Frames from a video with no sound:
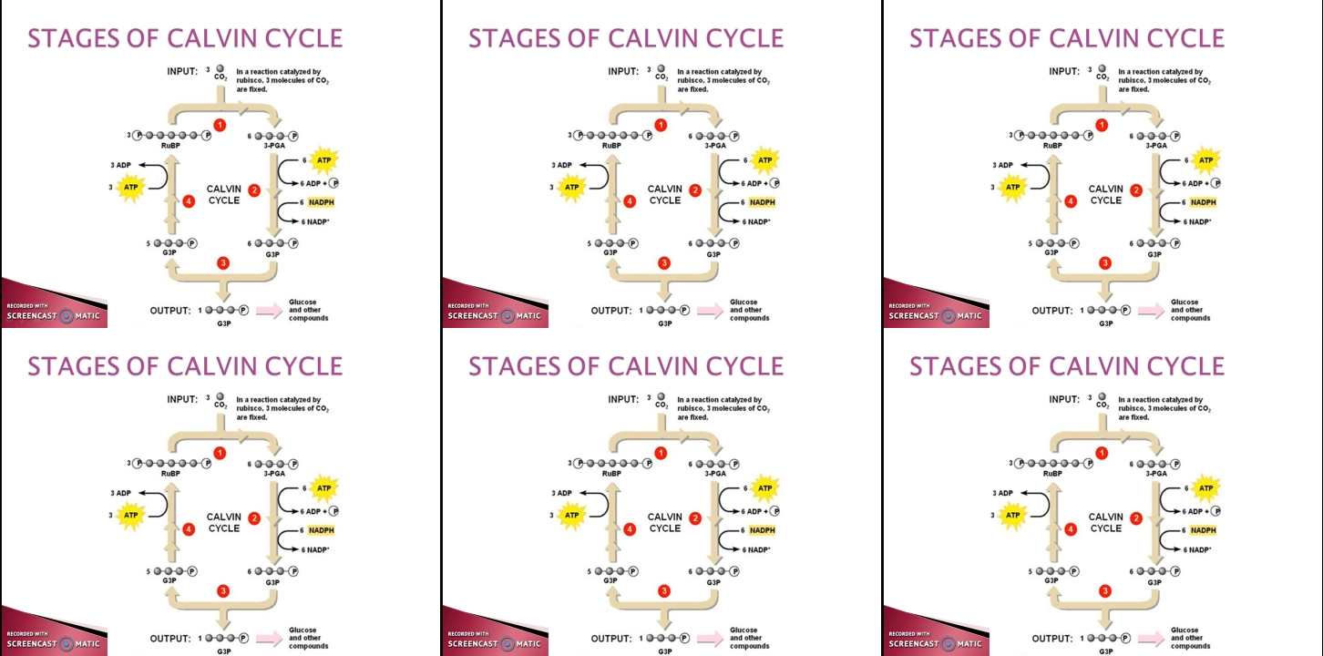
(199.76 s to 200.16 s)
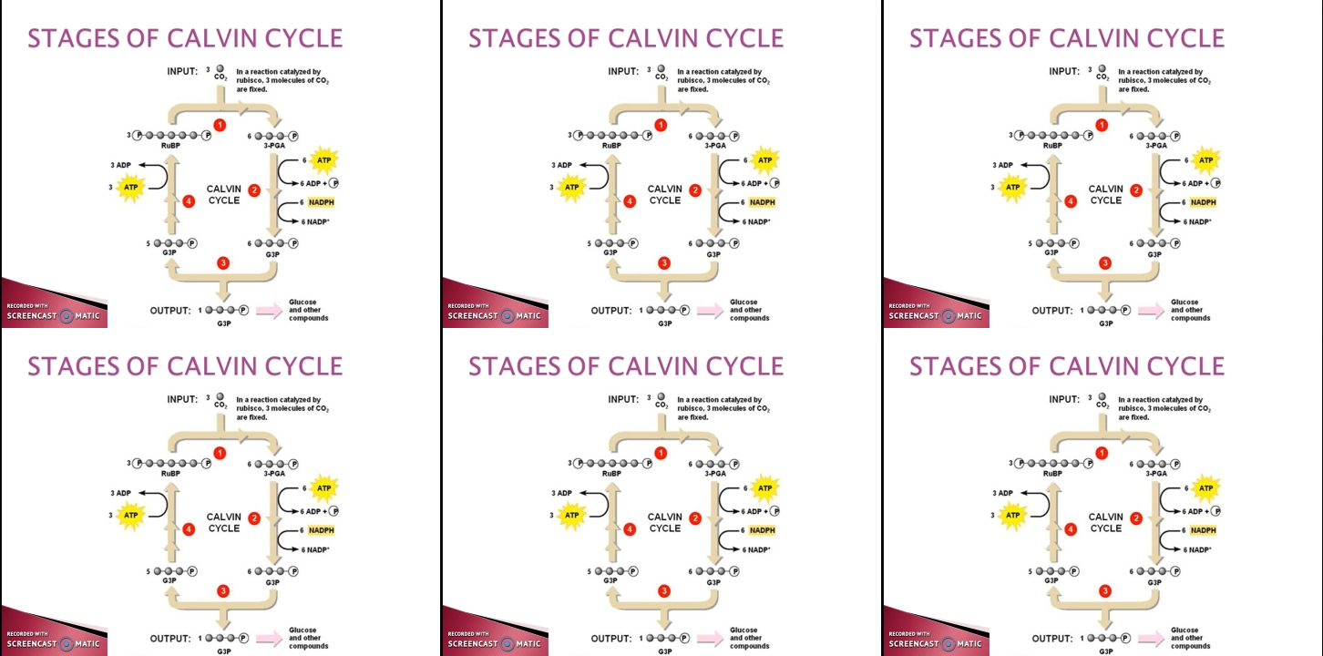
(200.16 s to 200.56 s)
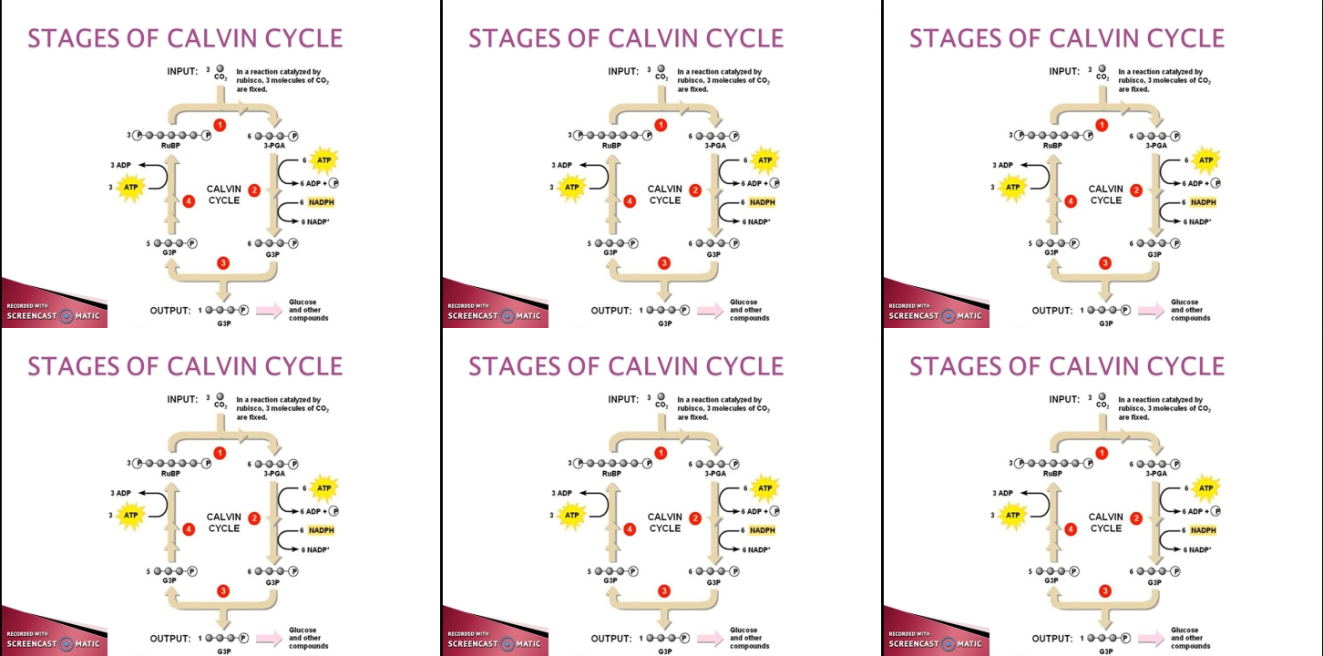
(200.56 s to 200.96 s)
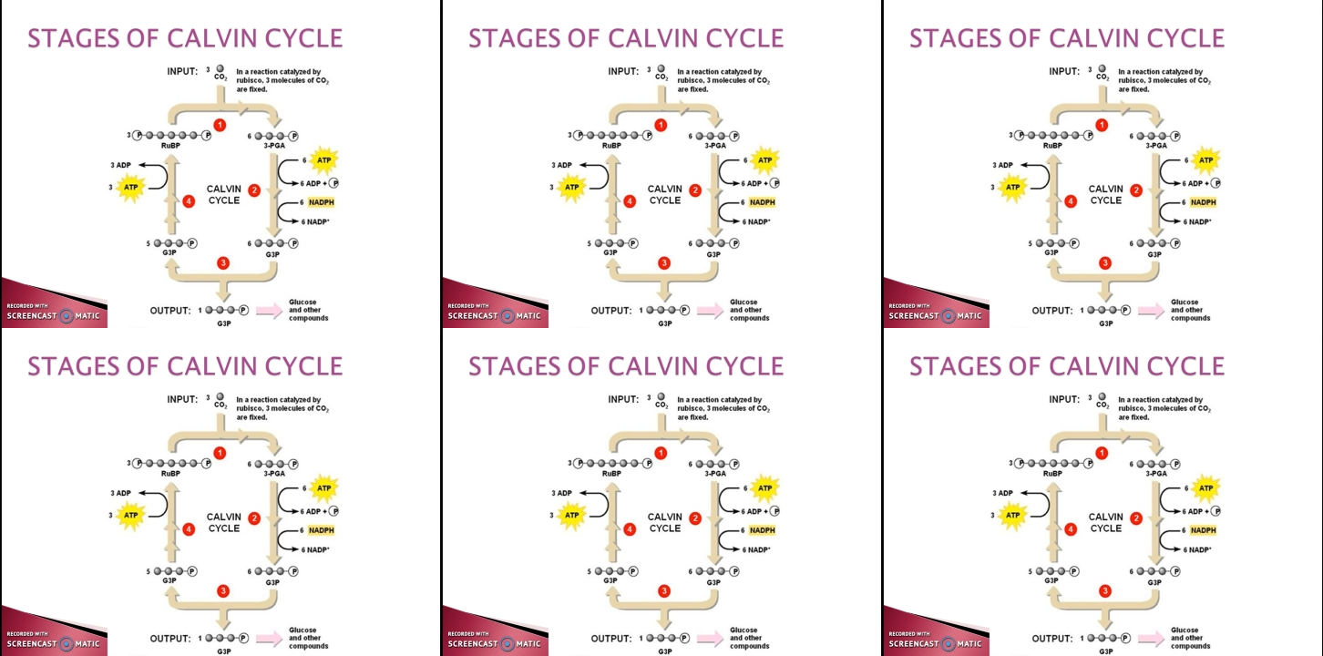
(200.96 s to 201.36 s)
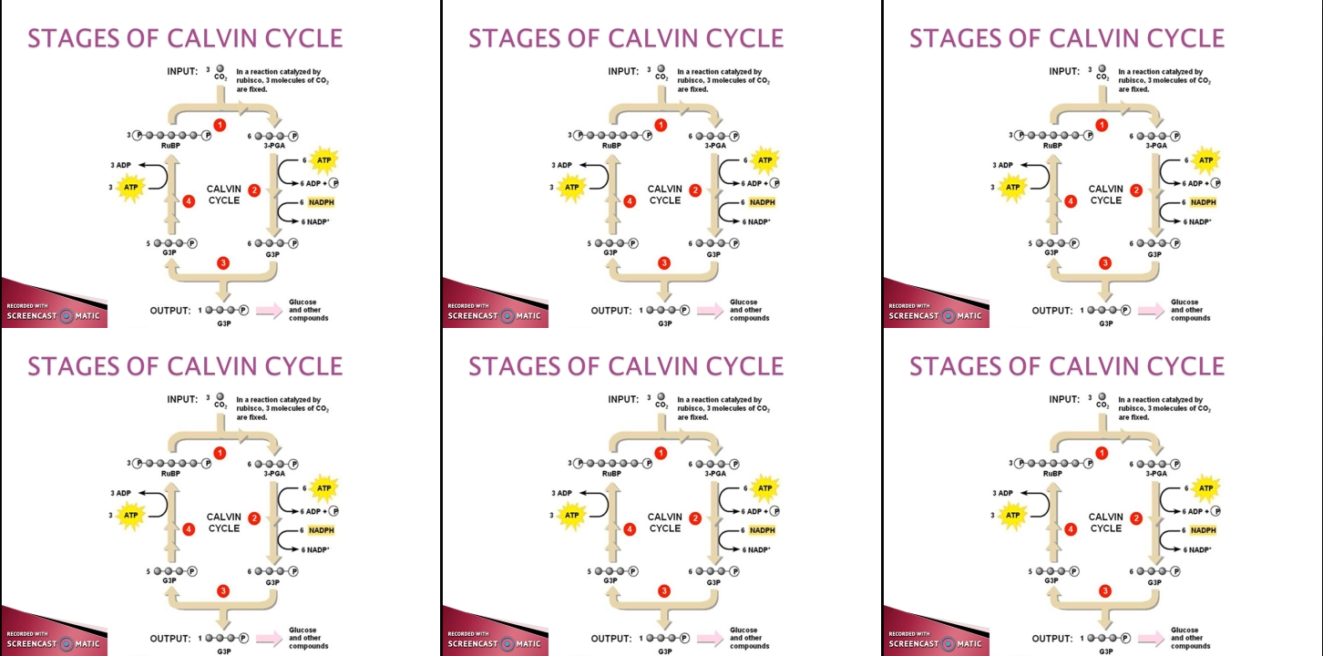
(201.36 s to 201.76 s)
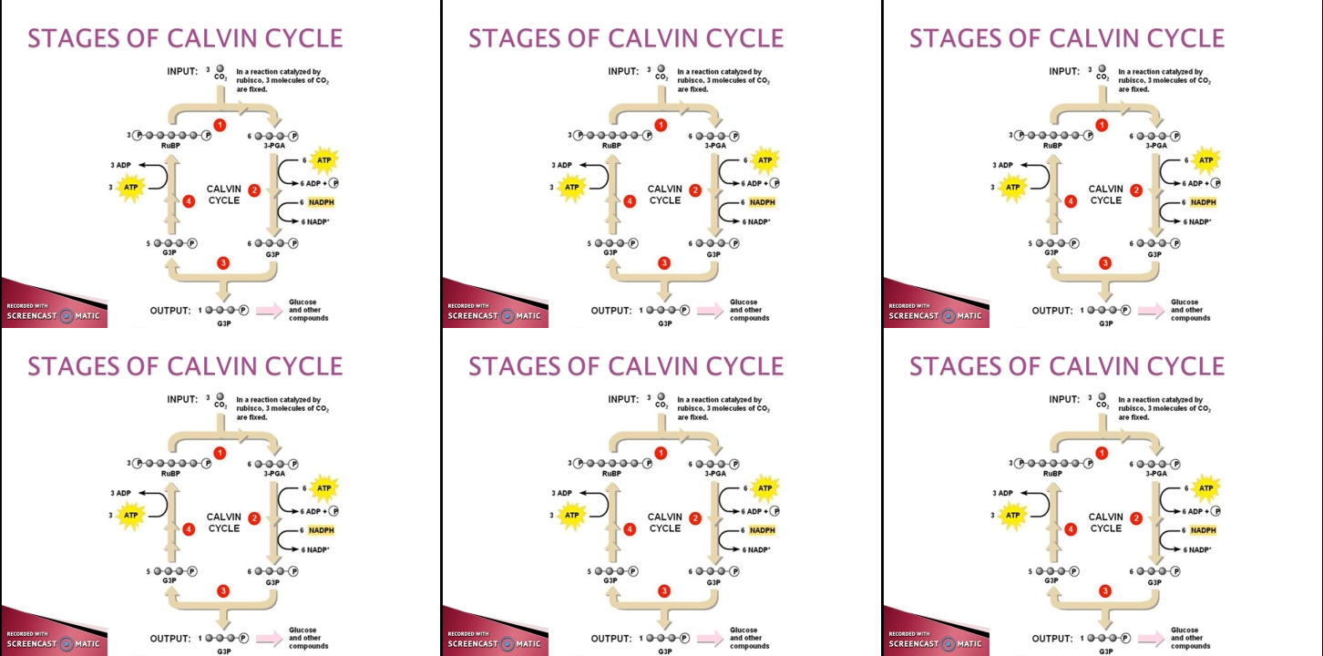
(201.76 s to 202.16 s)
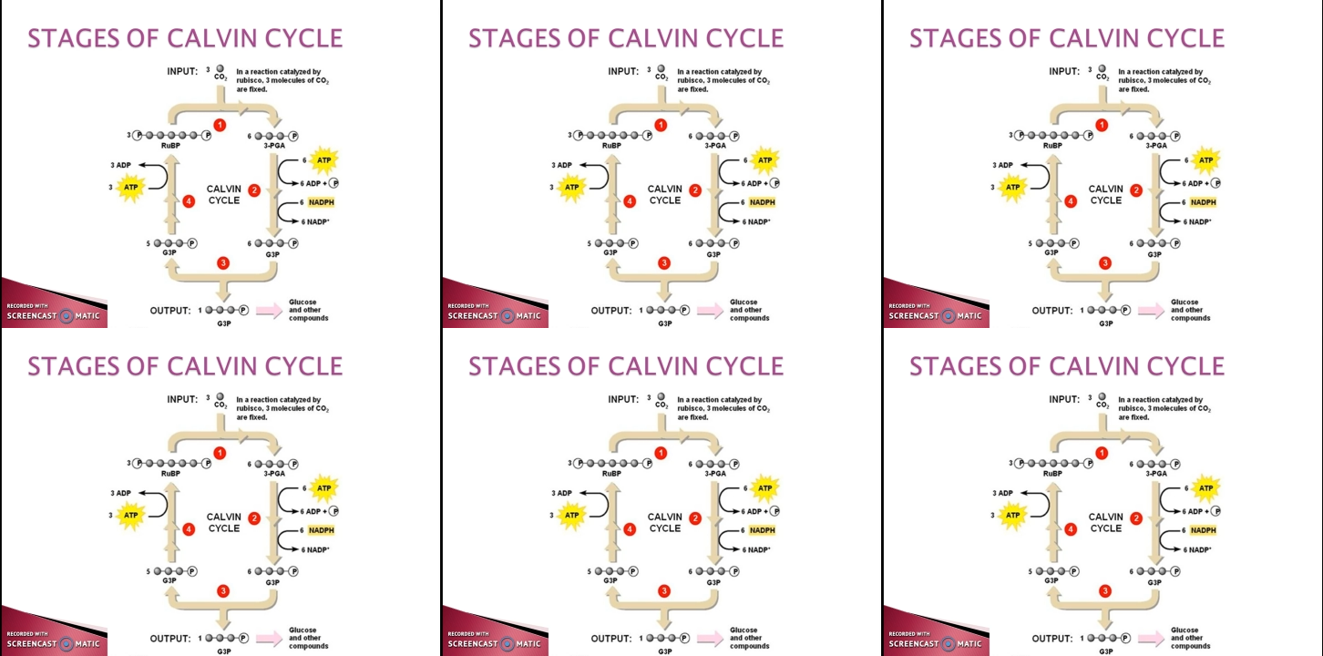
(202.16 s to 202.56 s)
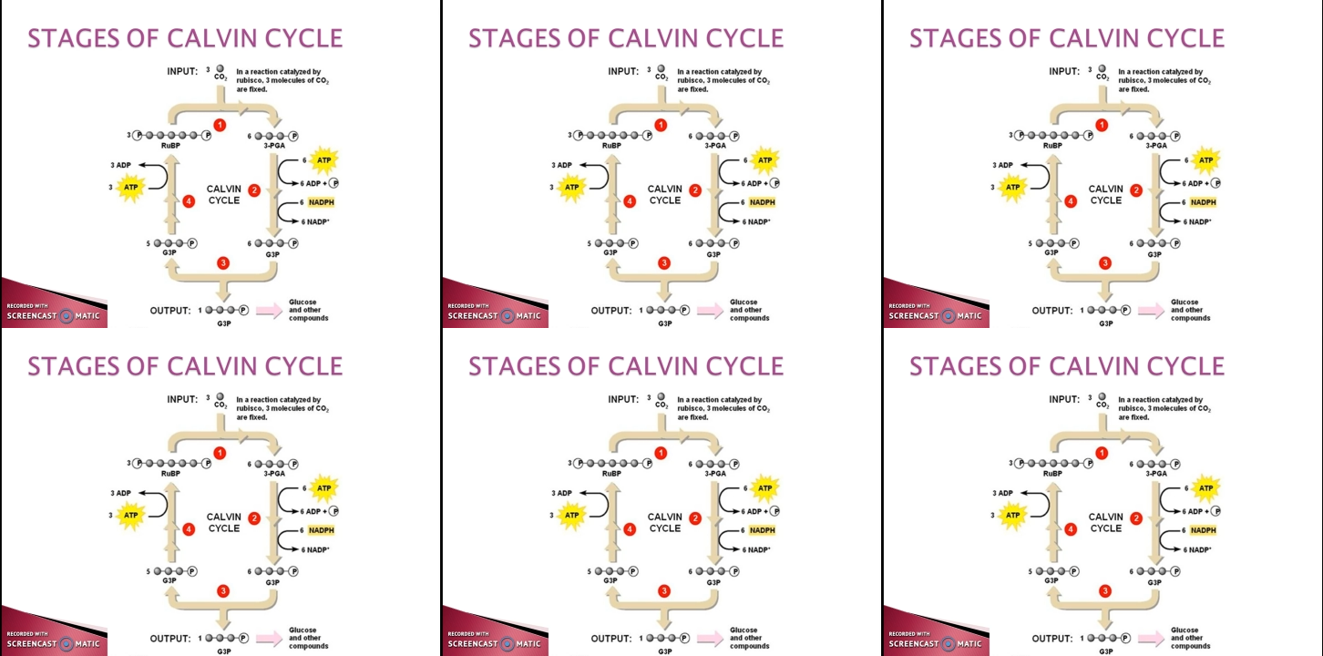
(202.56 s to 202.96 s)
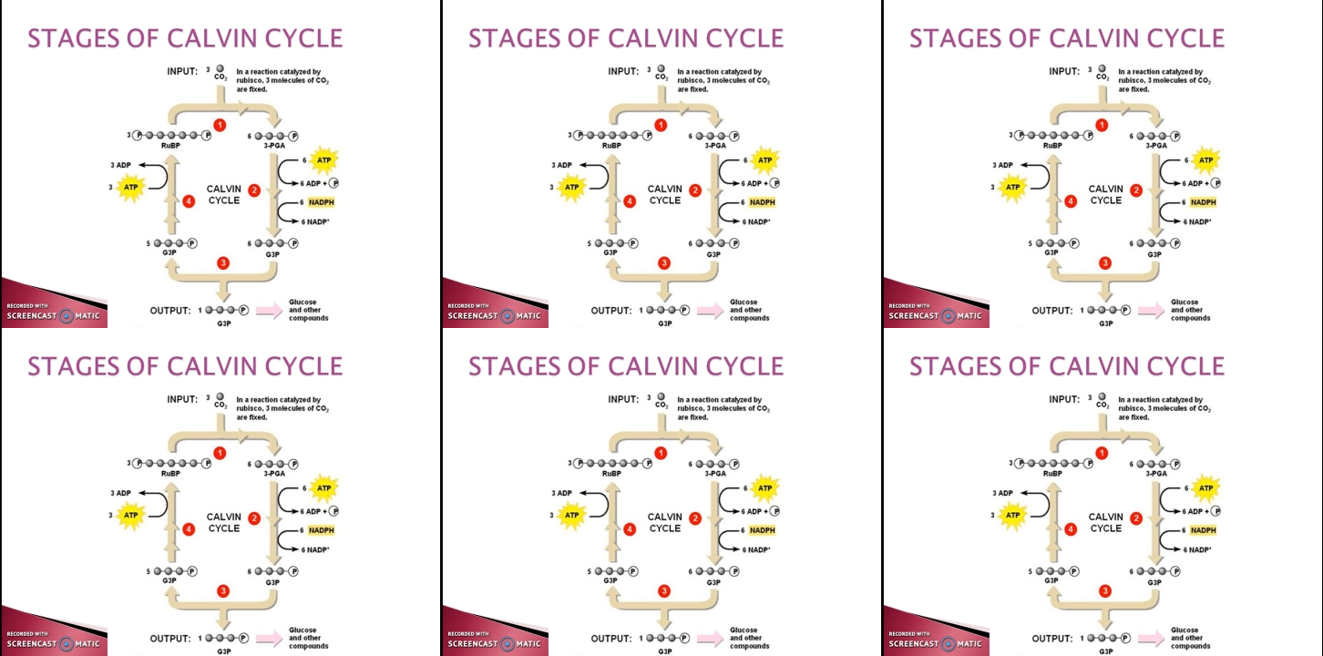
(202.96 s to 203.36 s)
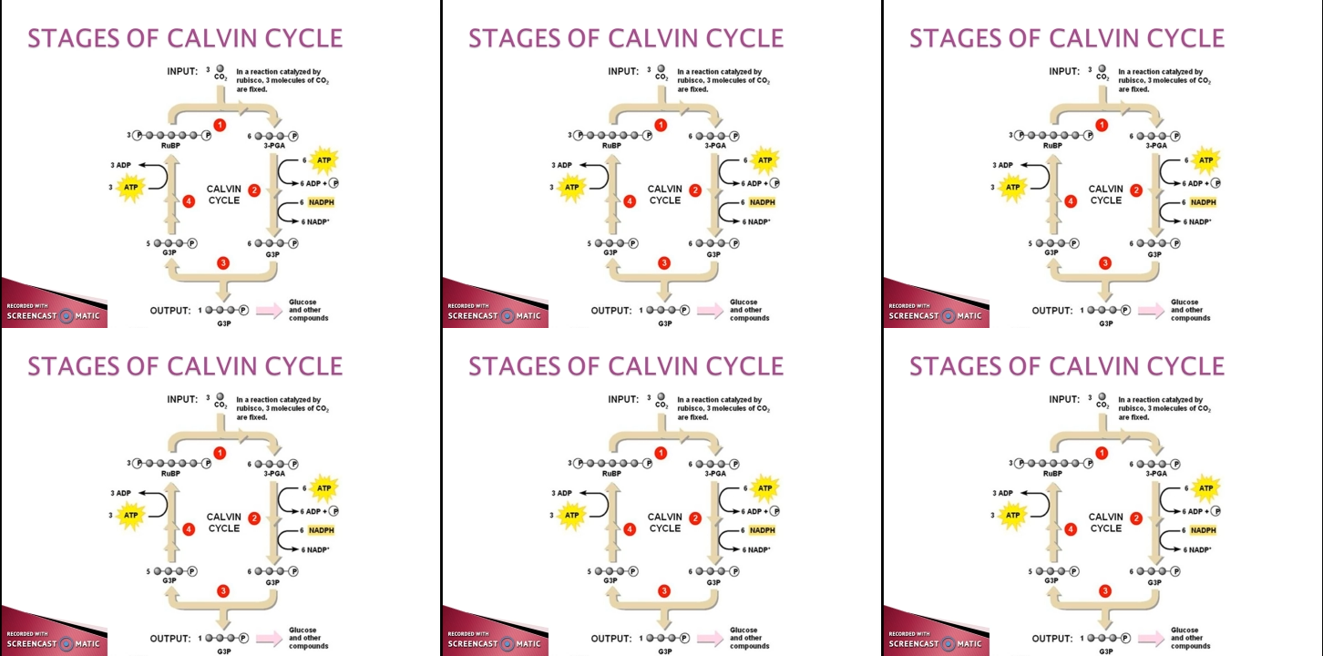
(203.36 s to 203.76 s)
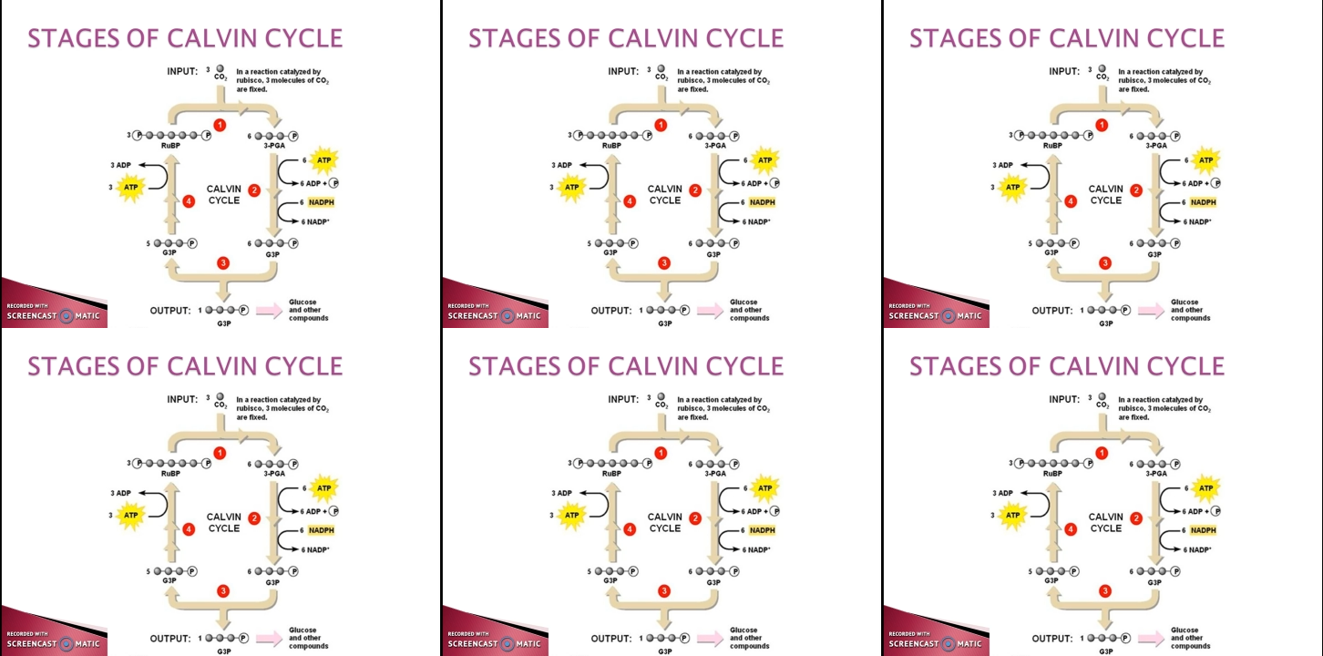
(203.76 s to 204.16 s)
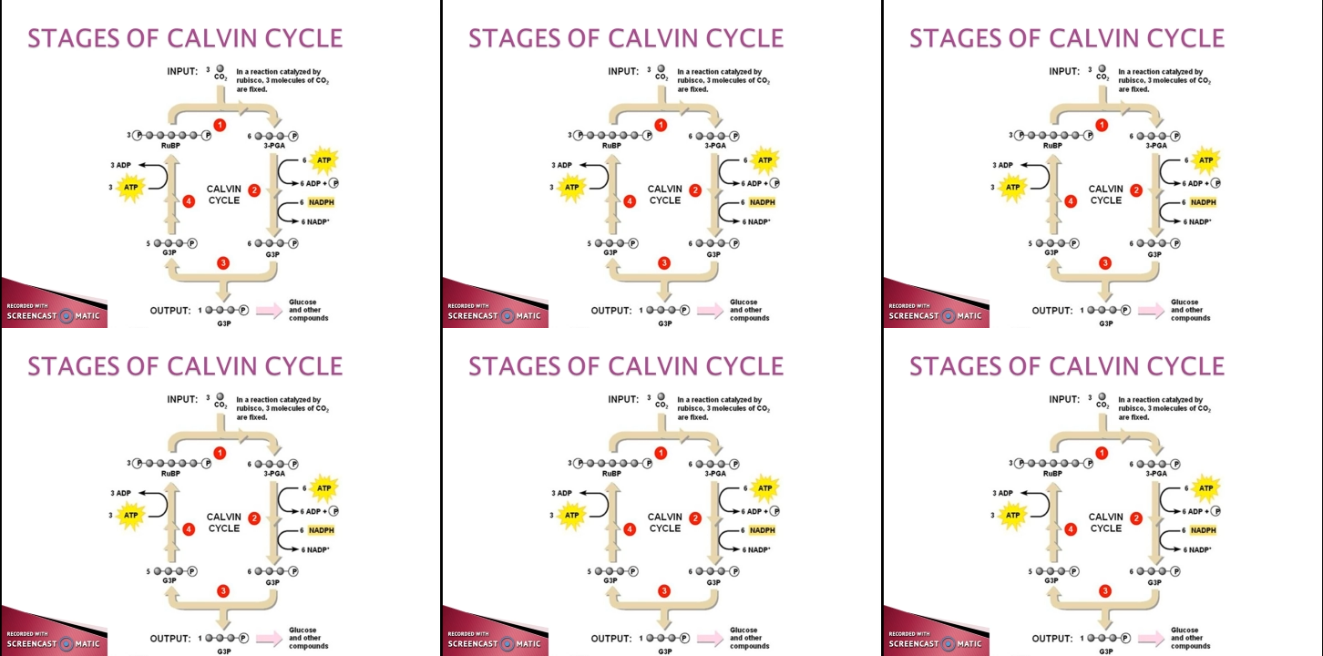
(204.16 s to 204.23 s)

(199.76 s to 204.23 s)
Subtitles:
Nobody's mouth can be seen.